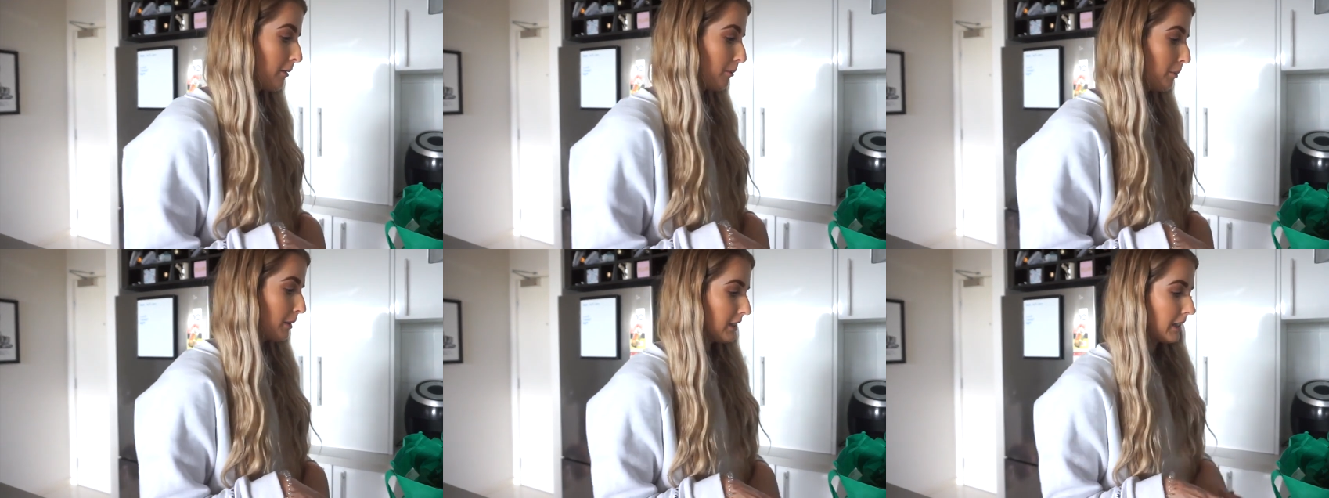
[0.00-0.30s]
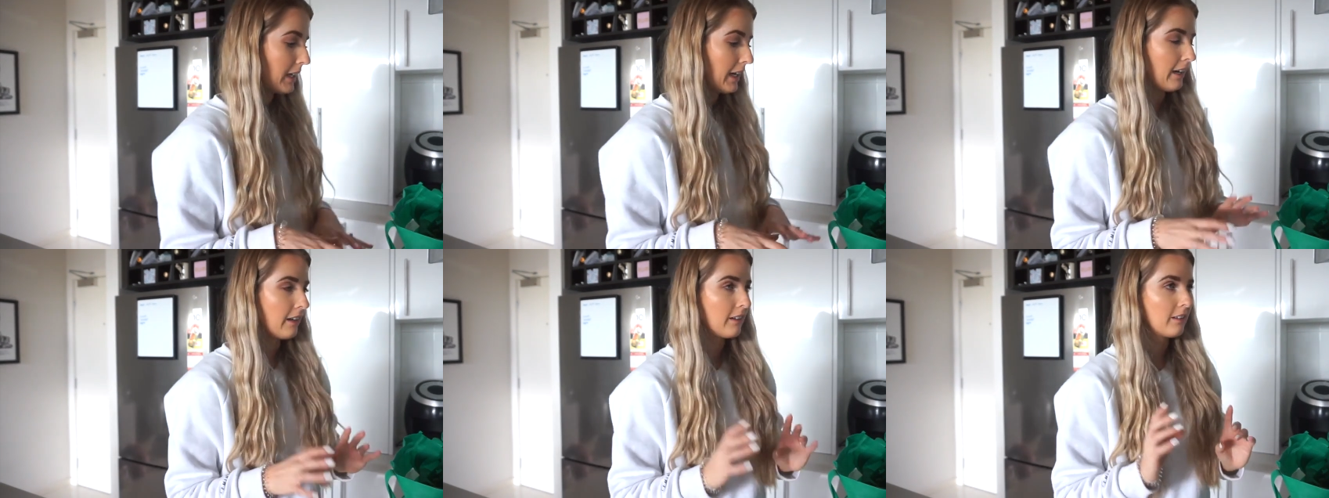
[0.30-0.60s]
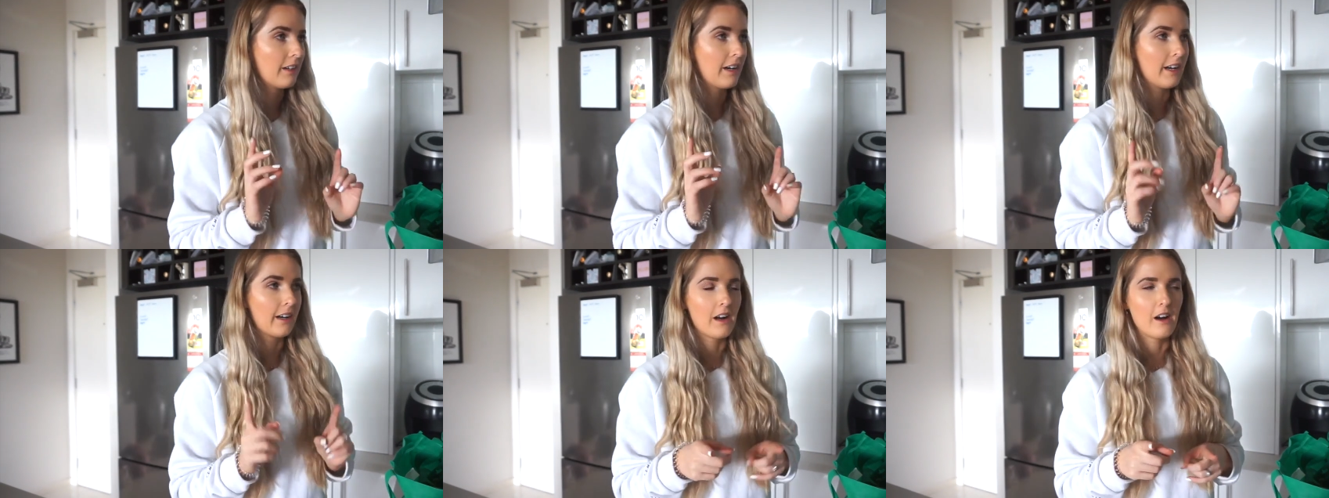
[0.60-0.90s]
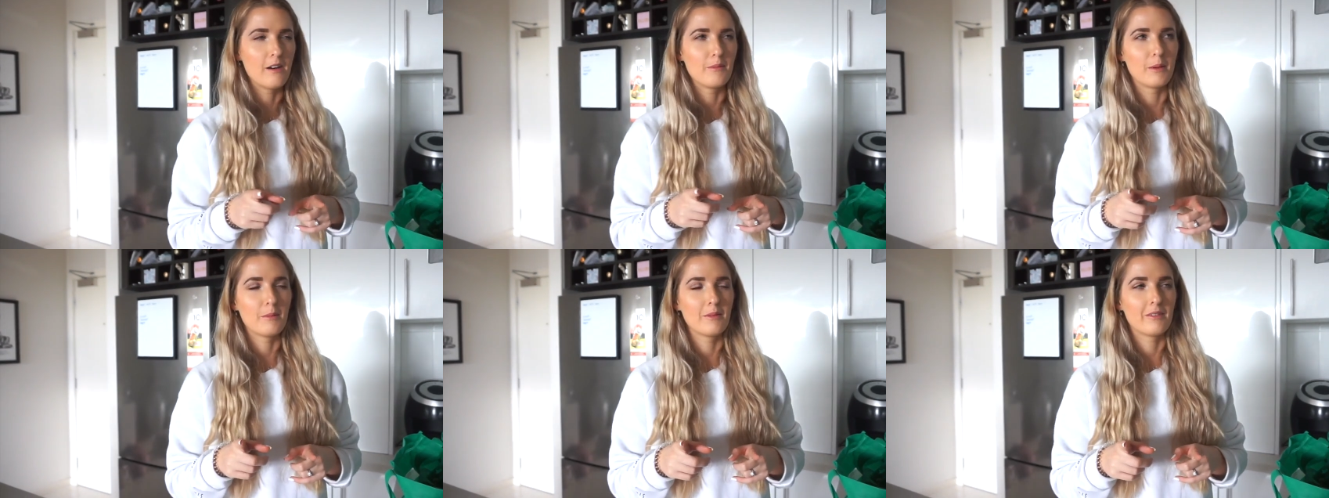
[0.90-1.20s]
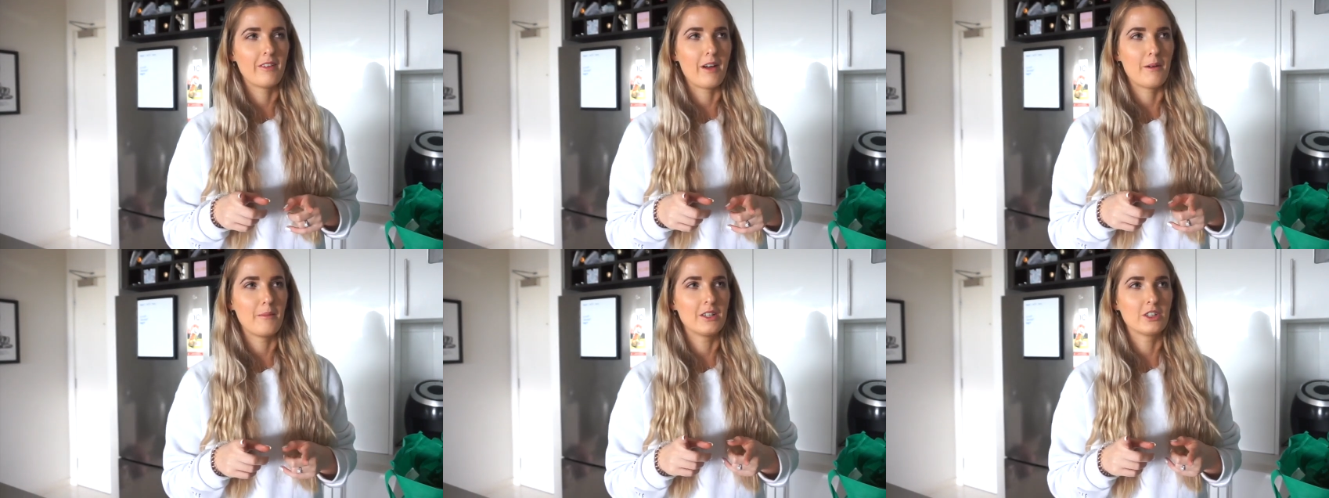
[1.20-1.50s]
But yeah, I can't
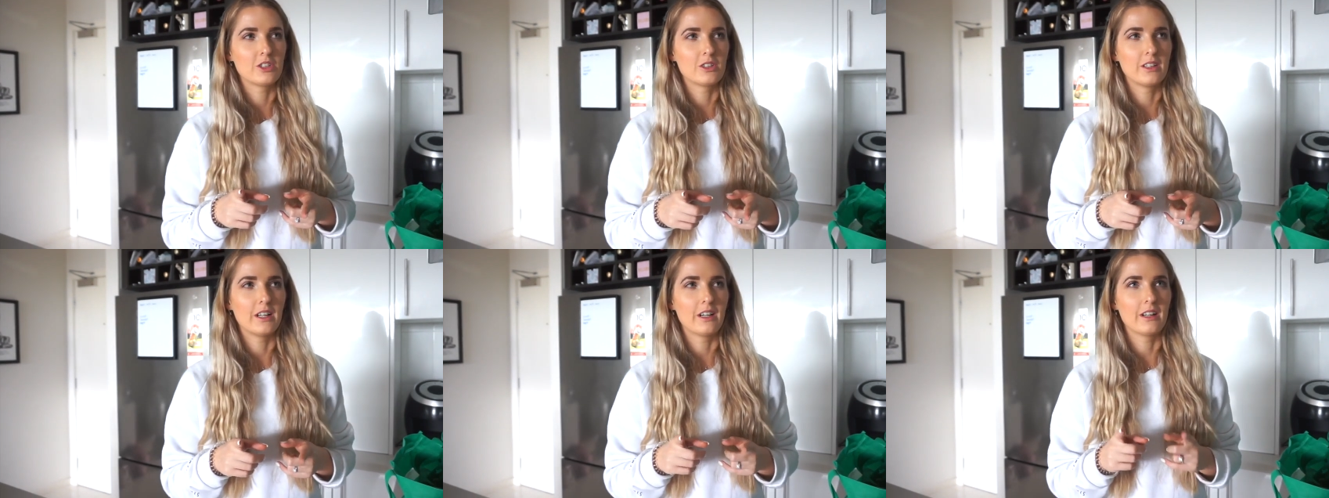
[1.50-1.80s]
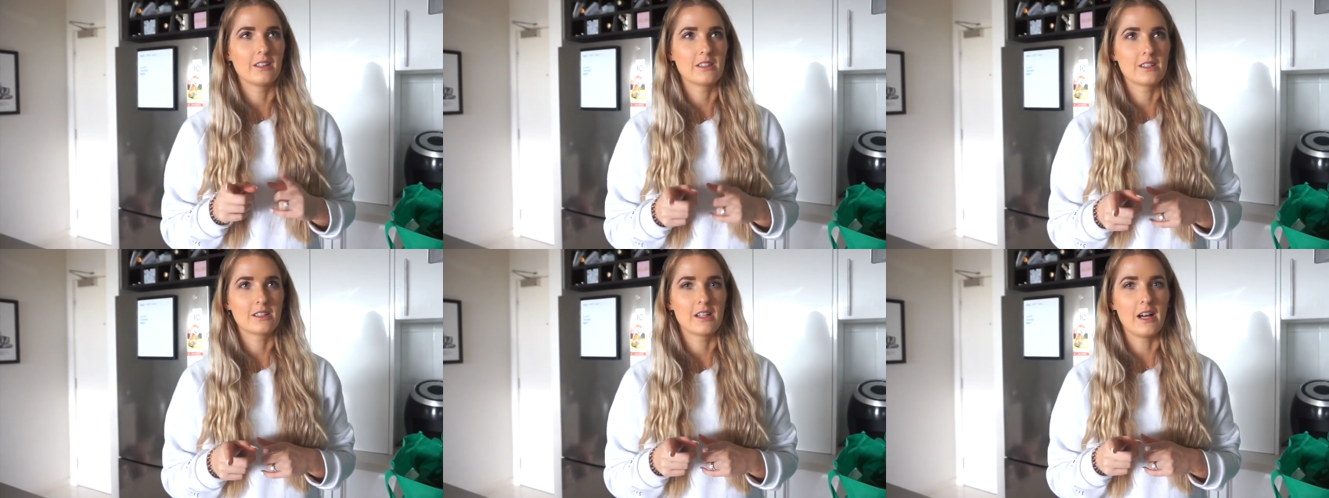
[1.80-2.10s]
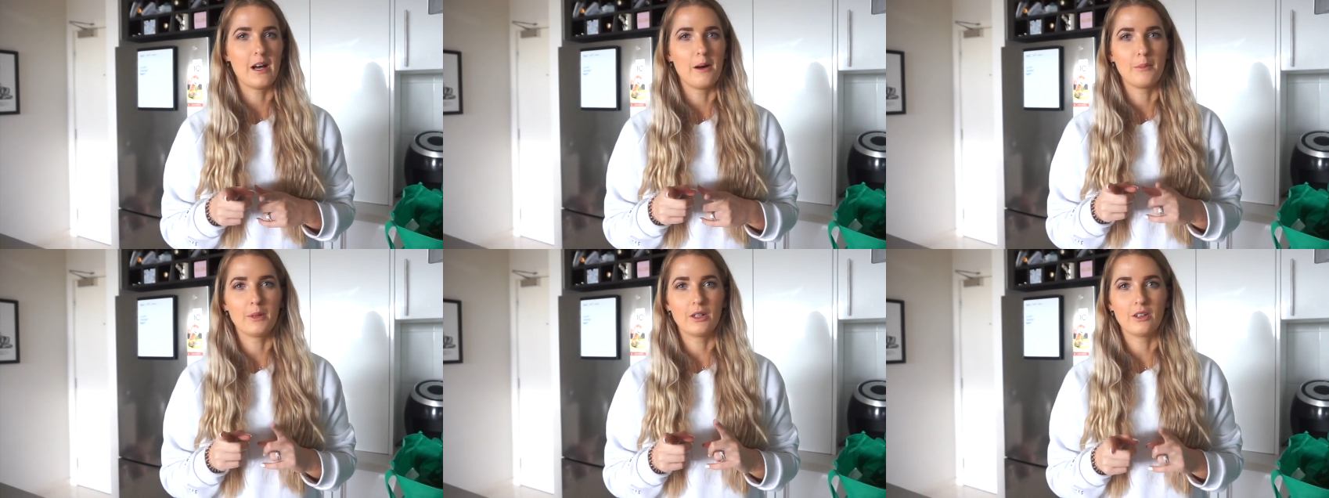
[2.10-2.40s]
remember if I mentioned that at the start,